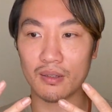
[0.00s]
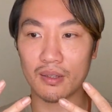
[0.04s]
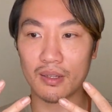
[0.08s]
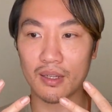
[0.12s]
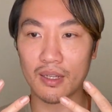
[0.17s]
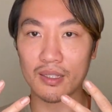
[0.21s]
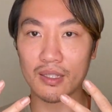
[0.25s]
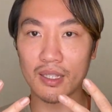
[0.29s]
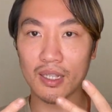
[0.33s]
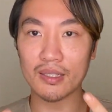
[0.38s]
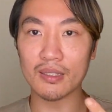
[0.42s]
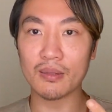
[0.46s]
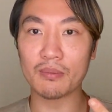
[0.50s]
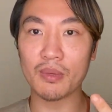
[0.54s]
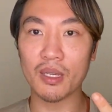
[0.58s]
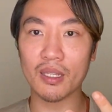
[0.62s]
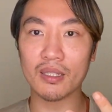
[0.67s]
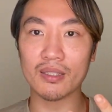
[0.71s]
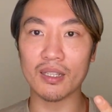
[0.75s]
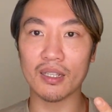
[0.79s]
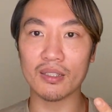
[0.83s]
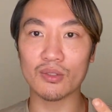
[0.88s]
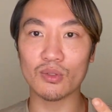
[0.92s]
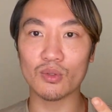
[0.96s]
It doesn't make
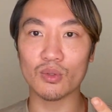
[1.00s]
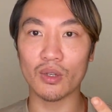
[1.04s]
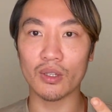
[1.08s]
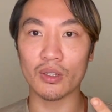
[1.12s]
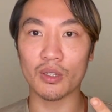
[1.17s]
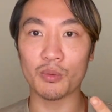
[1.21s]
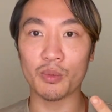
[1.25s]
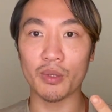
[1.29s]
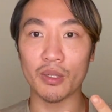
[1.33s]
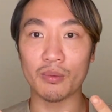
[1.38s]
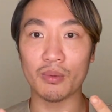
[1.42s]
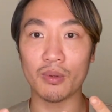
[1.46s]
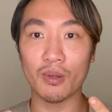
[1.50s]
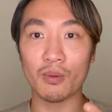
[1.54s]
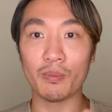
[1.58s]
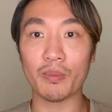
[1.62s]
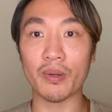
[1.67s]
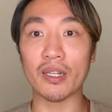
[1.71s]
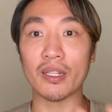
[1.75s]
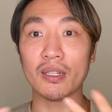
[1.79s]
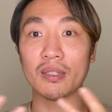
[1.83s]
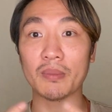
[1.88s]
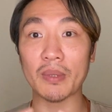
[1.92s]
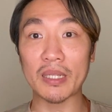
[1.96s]
sense to other people,
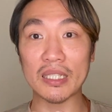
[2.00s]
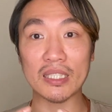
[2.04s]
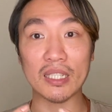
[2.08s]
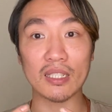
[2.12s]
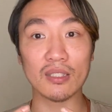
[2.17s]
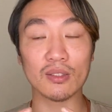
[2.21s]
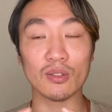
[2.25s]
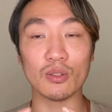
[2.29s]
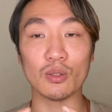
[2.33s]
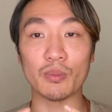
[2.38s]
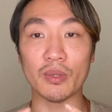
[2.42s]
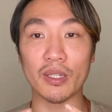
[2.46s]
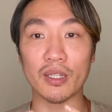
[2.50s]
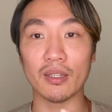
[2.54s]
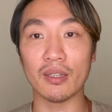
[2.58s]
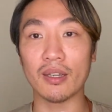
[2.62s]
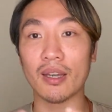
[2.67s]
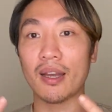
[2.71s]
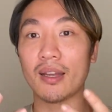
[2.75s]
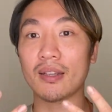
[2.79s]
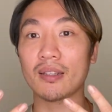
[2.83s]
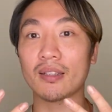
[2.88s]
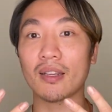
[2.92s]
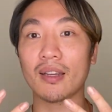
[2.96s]
but it makes sense to me,
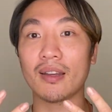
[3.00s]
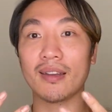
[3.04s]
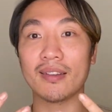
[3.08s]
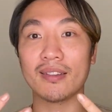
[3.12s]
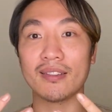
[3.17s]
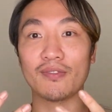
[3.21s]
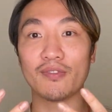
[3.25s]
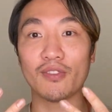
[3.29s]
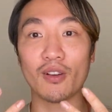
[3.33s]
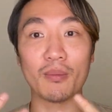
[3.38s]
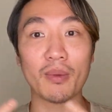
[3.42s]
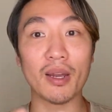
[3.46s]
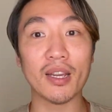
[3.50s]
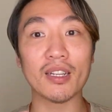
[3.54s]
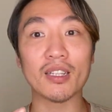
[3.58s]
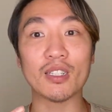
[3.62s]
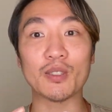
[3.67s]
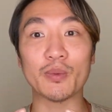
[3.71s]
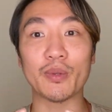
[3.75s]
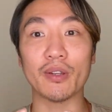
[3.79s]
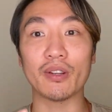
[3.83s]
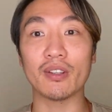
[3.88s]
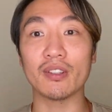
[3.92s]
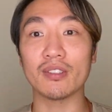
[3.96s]
and from my
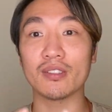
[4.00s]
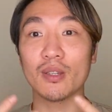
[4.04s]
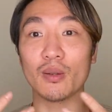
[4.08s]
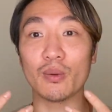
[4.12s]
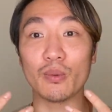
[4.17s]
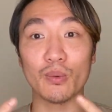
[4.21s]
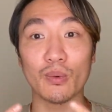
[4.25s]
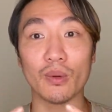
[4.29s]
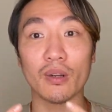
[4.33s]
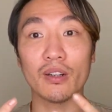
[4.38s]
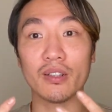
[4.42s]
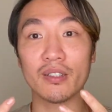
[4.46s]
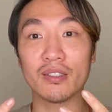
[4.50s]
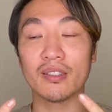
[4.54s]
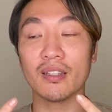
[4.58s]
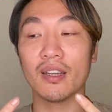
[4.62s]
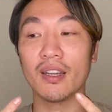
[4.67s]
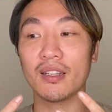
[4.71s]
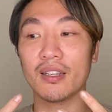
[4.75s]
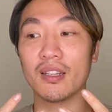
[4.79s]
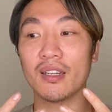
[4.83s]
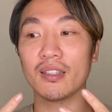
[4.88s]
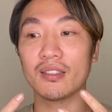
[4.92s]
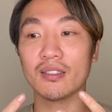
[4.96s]
experience, it works,
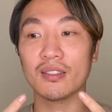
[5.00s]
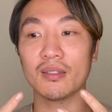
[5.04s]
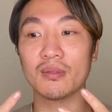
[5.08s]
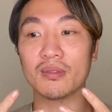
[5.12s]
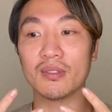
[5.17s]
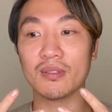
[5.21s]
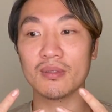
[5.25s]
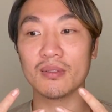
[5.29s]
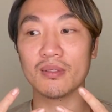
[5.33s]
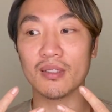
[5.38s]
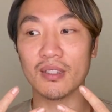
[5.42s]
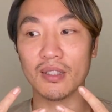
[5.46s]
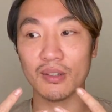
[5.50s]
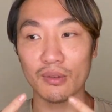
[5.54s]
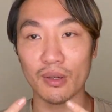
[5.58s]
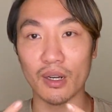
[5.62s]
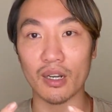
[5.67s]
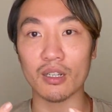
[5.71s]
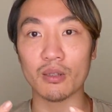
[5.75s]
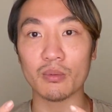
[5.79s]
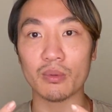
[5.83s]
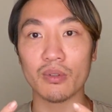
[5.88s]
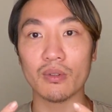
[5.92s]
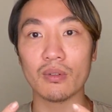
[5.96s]
and it's
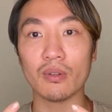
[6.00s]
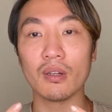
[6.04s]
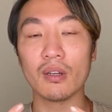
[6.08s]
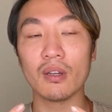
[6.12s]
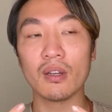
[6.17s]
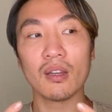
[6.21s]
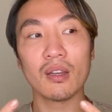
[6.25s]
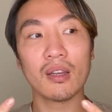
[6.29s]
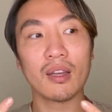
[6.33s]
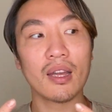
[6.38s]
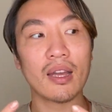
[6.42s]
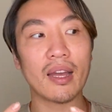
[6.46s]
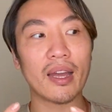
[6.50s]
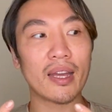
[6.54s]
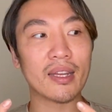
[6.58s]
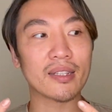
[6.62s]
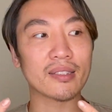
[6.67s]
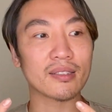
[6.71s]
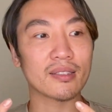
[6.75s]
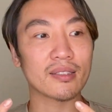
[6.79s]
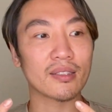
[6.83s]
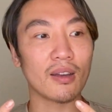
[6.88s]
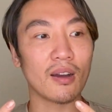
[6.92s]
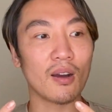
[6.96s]
incredible.
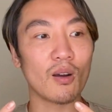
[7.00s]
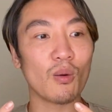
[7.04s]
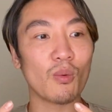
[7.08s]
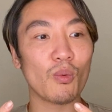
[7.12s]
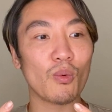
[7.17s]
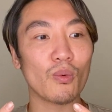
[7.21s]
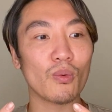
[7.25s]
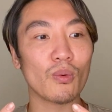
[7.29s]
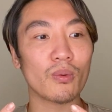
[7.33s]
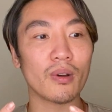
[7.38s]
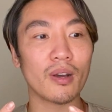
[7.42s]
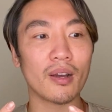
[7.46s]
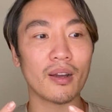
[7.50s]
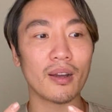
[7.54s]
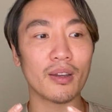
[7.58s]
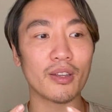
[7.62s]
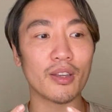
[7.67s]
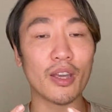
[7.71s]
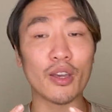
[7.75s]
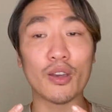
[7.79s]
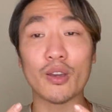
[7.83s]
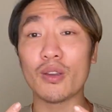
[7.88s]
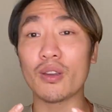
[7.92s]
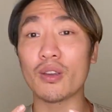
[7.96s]
It's I
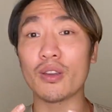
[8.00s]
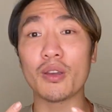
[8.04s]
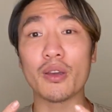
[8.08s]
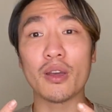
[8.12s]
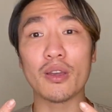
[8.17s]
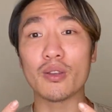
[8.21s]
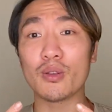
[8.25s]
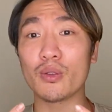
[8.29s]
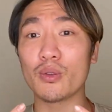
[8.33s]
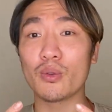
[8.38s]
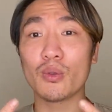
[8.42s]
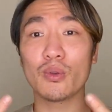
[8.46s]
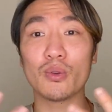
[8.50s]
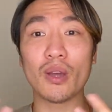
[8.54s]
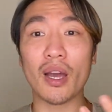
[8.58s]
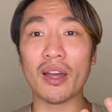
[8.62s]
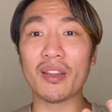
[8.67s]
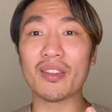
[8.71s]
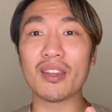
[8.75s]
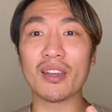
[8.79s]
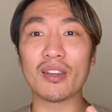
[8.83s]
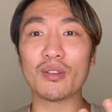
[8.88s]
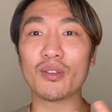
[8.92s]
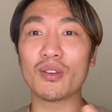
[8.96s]

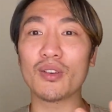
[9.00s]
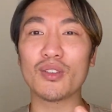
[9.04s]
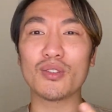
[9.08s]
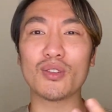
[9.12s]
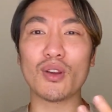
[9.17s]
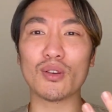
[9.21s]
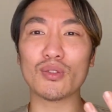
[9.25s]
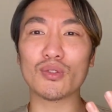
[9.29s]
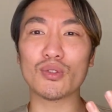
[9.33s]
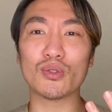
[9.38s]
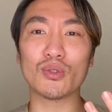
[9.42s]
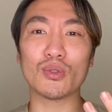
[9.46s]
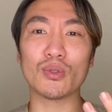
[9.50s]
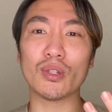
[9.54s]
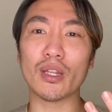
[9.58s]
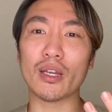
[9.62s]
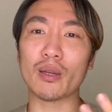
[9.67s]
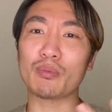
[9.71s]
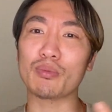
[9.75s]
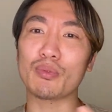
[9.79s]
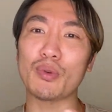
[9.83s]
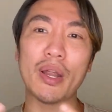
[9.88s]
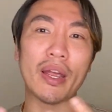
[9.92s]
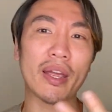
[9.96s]
think you could also do
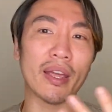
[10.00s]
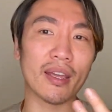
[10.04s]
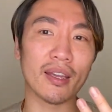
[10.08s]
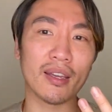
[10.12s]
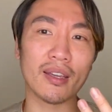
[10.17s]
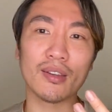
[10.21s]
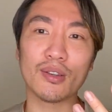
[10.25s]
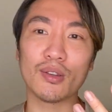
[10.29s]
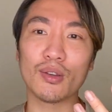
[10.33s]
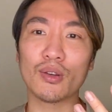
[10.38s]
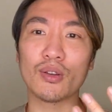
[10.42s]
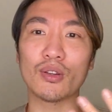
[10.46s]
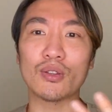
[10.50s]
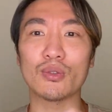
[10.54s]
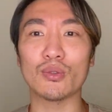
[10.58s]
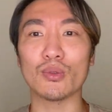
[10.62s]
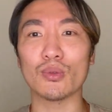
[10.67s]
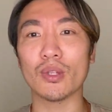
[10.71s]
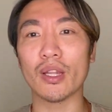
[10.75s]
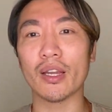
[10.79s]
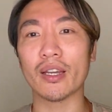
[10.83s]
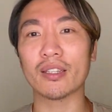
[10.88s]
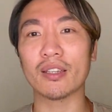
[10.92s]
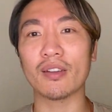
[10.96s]
like praying. You could do
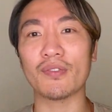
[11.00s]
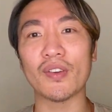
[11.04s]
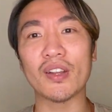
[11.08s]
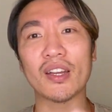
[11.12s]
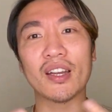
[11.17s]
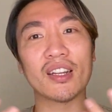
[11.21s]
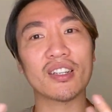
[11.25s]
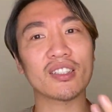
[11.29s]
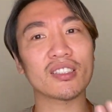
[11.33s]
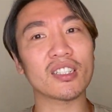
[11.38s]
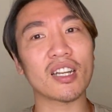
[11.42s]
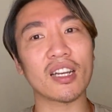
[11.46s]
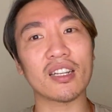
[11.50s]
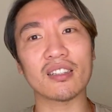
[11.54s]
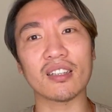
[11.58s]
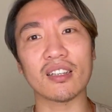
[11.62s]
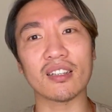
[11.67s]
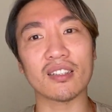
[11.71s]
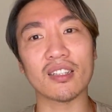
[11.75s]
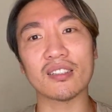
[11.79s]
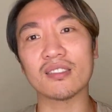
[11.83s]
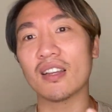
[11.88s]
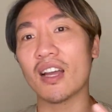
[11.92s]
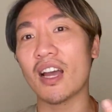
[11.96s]
like different kind of chanting.
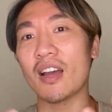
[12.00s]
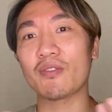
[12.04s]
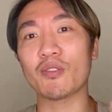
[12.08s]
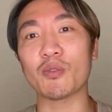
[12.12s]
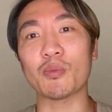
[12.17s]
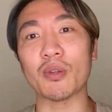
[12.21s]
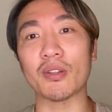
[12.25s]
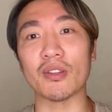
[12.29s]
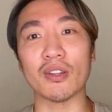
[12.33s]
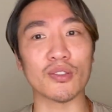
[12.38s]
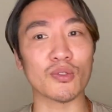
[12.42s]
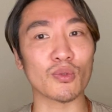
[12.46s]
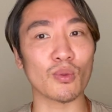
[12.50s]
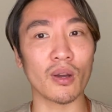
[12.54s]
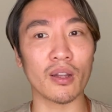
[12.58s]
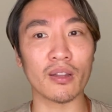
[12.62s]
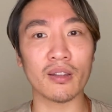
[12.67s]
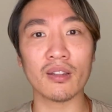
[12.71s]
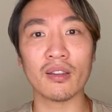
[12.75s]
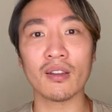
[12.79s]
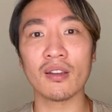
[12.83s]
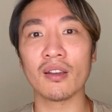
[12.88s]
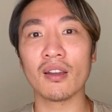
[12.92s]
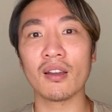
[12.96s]
It doesn't have to be this
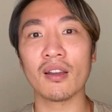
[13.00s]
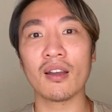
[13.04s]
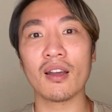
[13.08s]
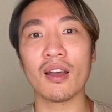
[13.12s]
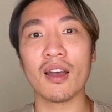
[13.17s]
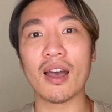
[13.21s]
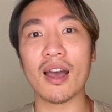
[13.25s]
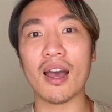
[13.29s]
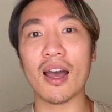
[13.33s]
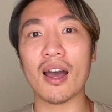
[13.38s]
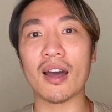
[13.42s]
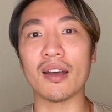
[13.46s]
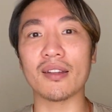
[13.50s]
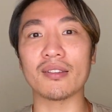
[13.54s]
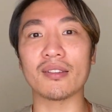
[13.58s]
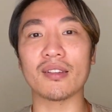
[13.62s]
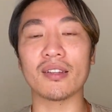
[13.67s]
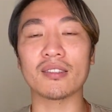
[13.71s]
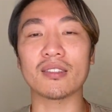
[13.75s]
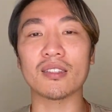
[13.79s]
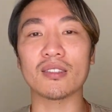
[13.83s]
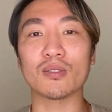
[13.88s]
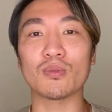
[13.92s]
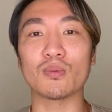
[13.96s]
one, and
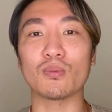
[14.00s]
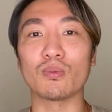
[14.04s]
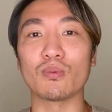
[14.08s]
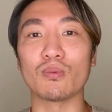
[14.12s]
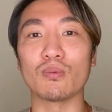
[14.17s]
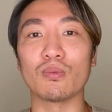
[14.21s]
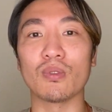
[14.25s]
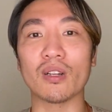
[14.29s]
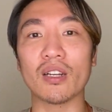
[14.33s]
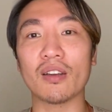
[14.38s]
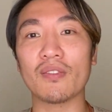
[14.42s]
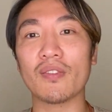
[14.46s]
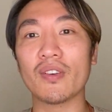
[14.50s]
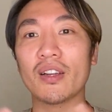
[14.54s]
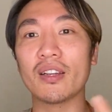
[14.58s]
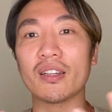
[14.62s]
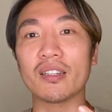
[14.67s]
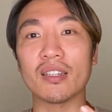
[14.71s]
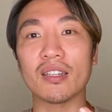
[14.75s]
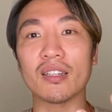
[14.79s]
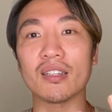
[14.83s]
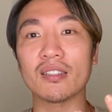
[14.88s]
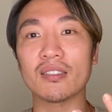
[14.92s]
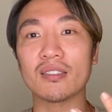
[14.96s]
just whatever it
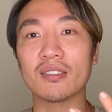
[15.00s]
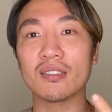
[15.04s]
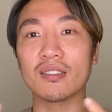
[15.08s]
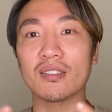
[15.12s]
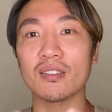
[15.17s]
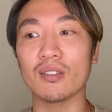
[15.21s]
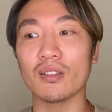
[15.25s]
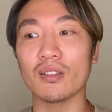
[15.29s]
is,